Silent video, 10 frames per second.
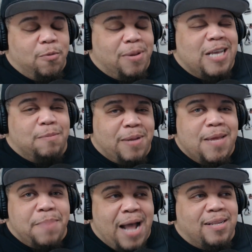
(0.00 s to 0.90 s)
plays
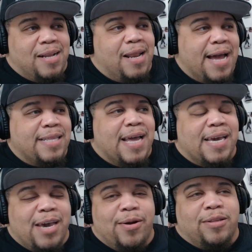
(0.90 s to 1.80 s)
Billy Batson. I like
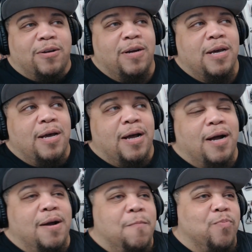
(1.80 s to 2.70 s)
that character.
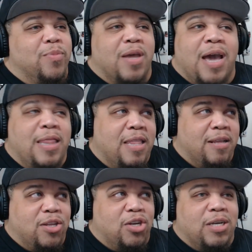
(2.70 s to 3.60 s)
And
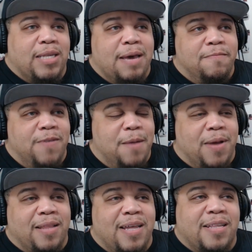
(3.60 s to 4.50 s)
the Shazam
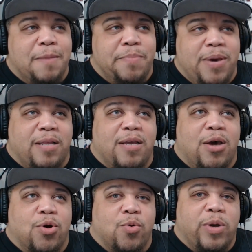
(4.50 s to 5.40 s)
family. I think they picked
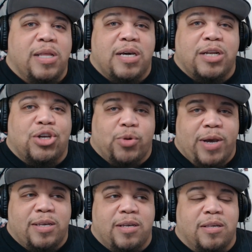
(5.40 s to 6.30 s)
really good
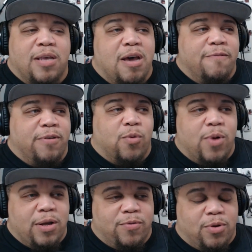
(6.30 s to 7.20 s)
choices for the
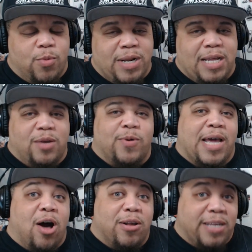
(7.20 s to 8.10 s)
one. So when
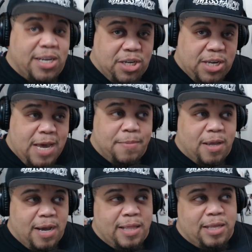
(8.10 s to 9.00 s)
they all say Shazam
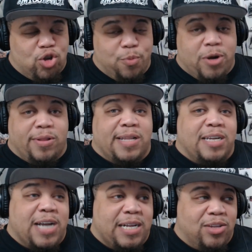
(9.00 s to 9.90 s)
and the superhero that they
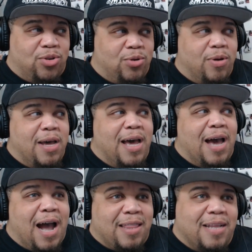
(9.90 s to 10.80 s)
change into,
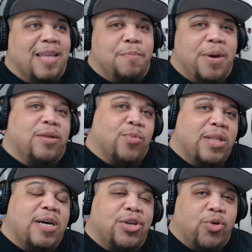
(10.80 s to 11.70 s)
I think they picked
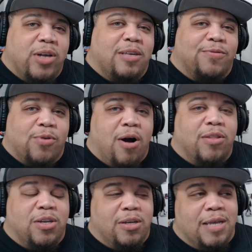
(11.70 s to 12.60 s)
really good choices for
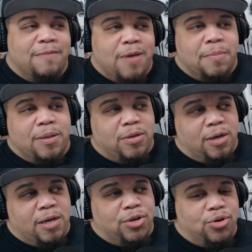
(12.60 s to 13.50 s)
all the Shazam family
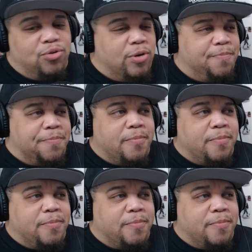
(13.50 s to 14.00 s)
children.